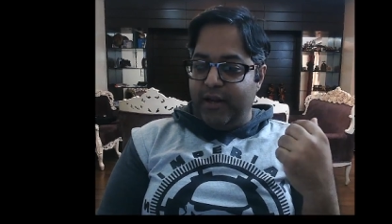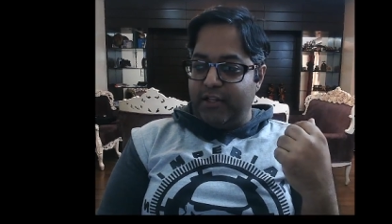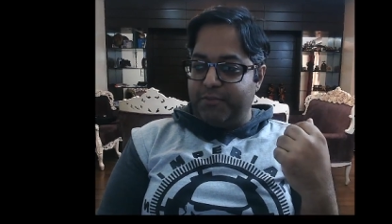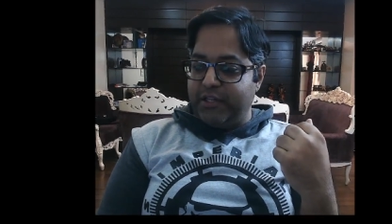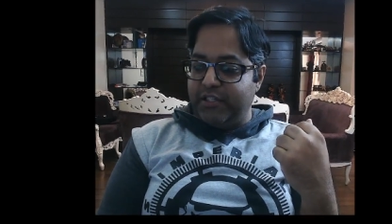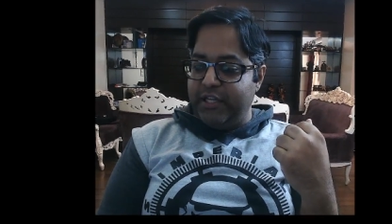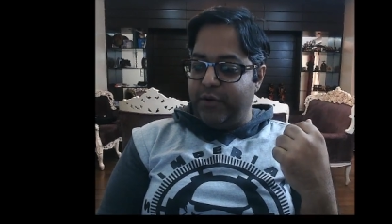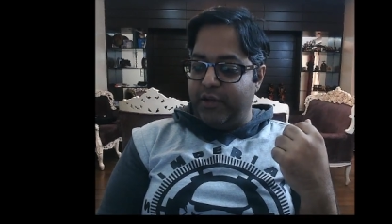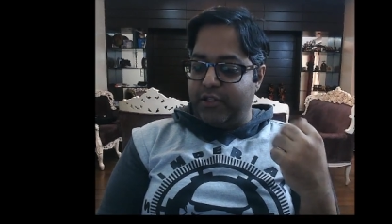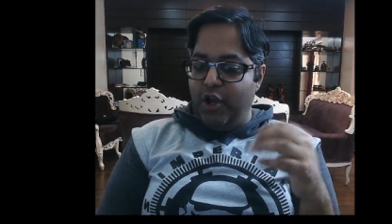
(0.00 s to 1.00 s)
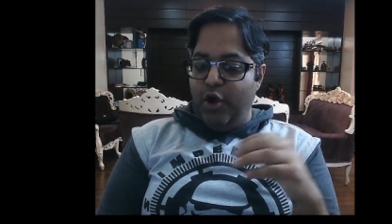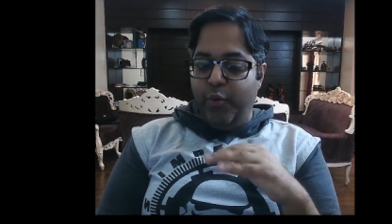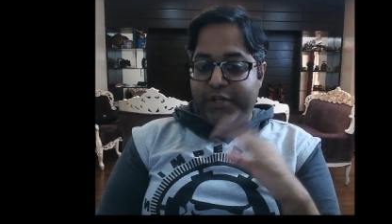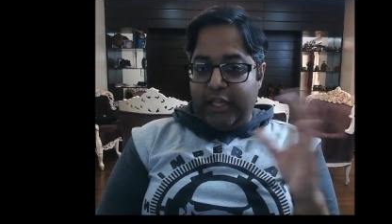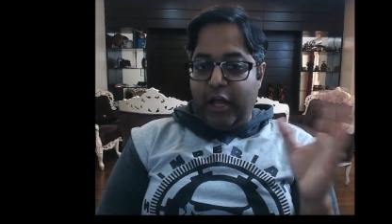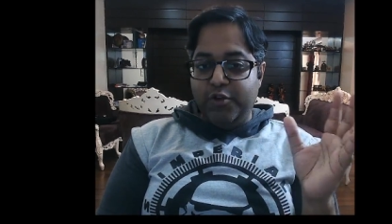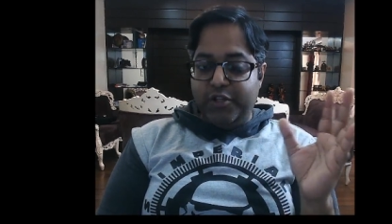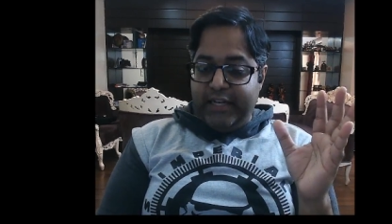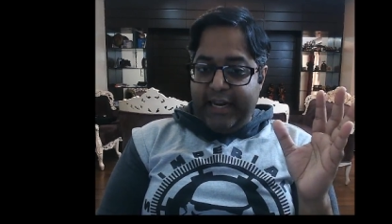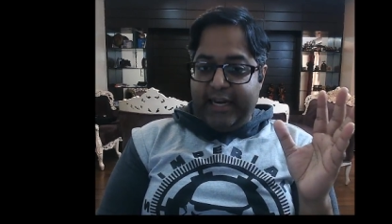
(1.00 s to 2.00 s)
in a special sequence, which I thought was
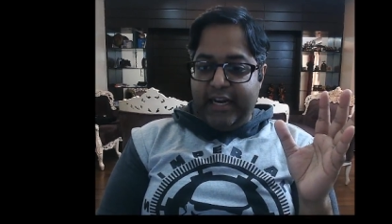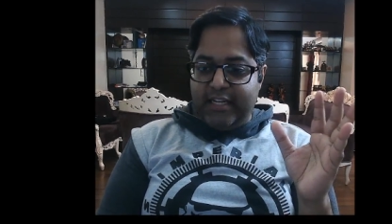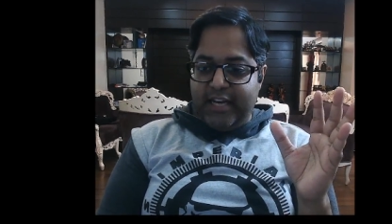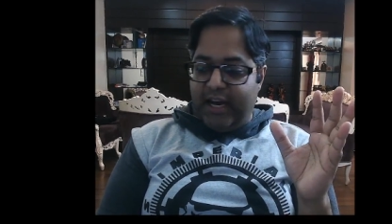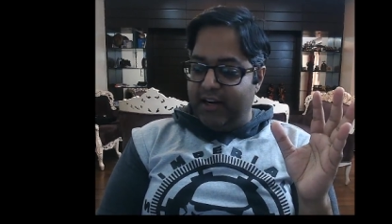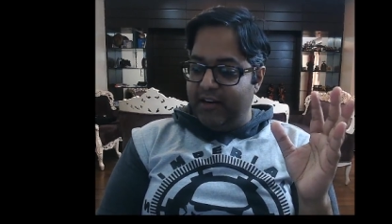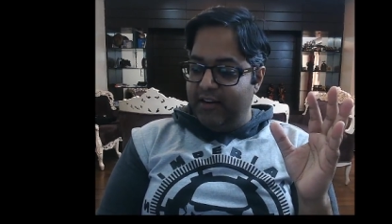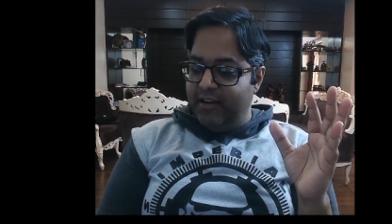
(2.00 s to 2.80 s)
neatly done.